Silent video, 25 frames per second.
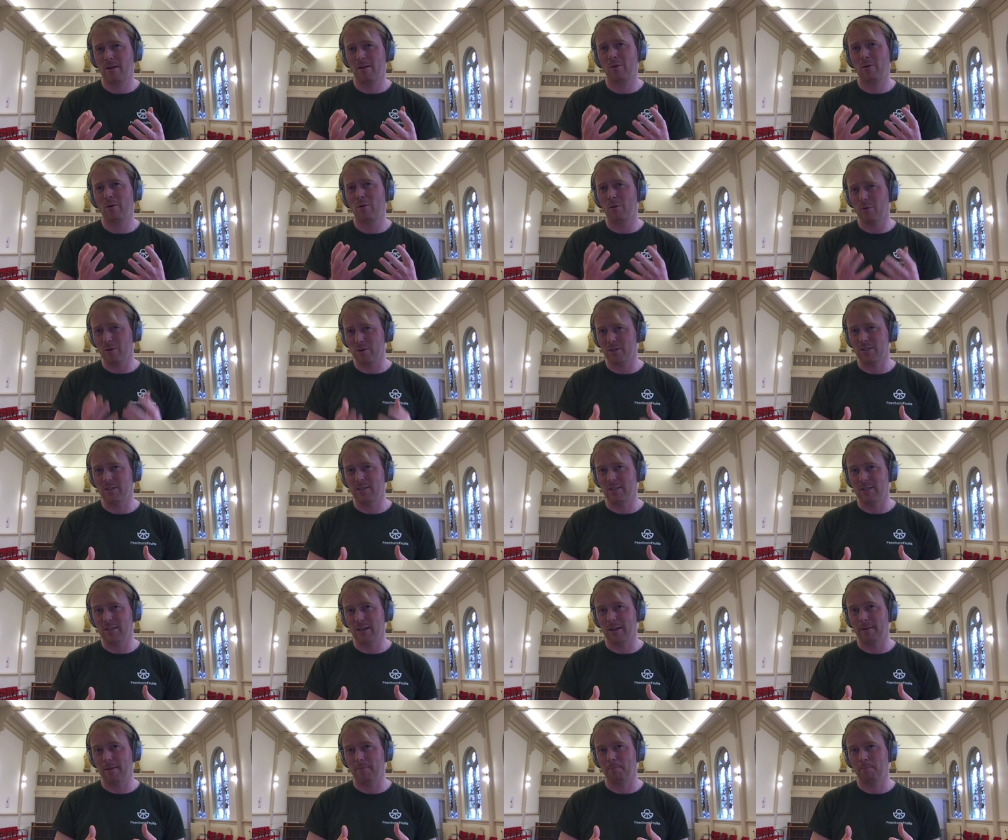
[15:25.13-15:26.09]
course
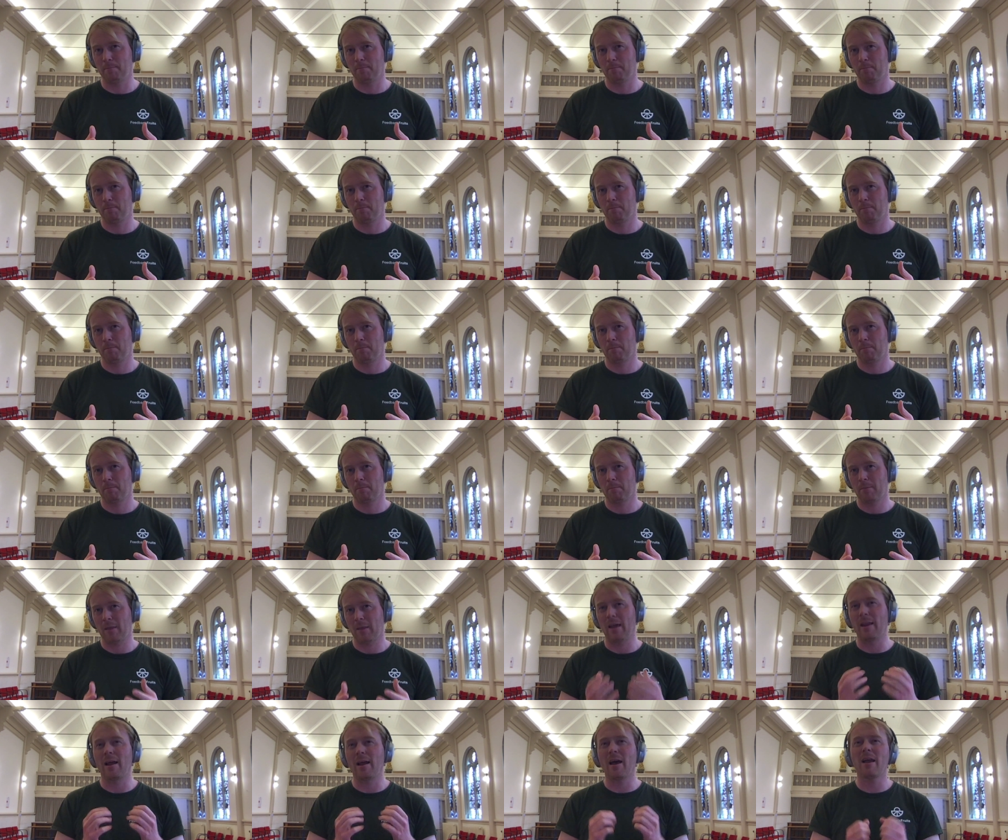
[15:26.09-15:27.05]
design.
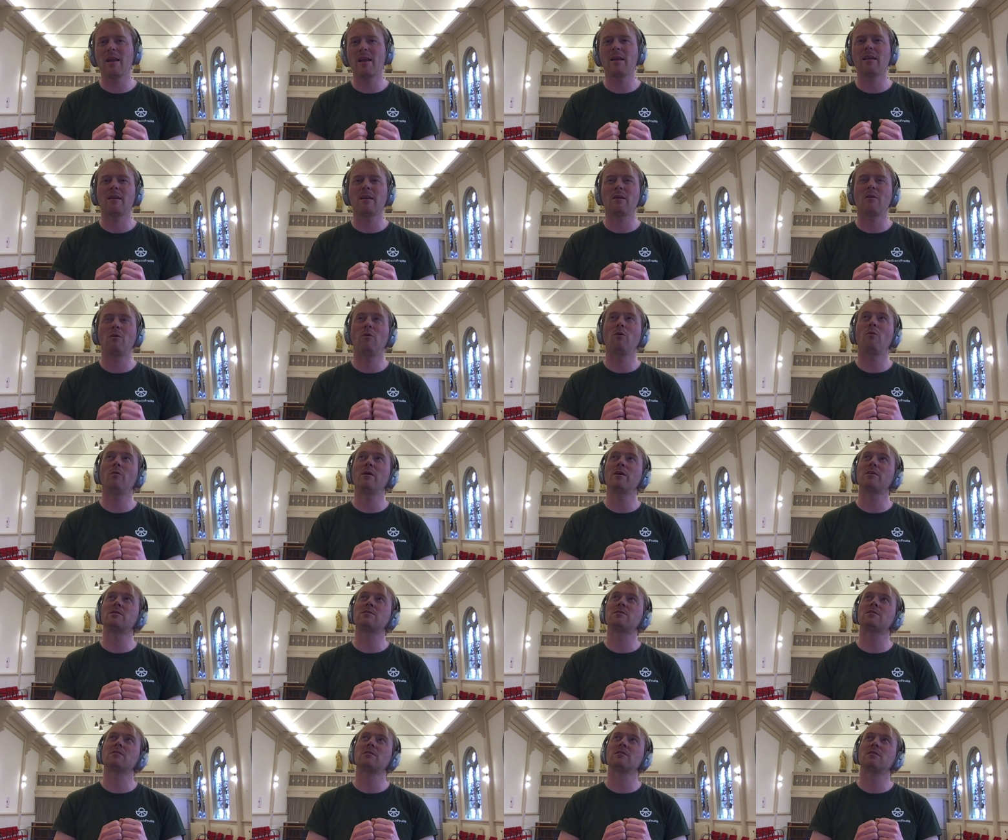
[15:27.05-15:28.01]
And I
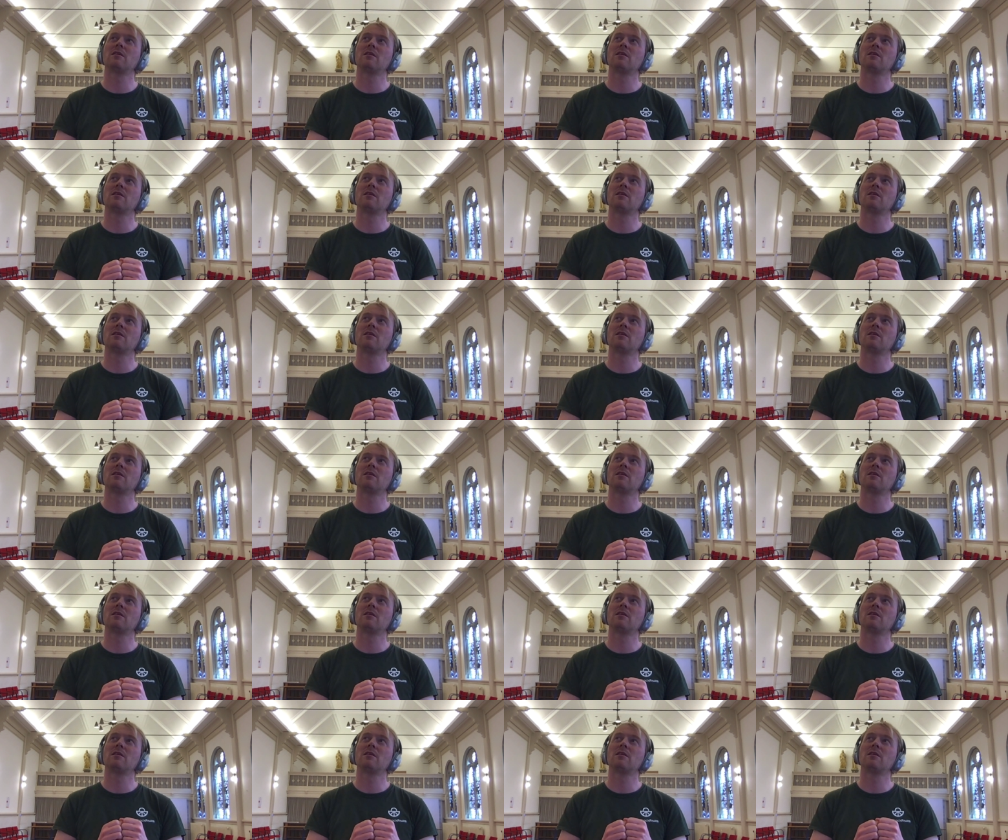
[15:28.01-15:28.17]
always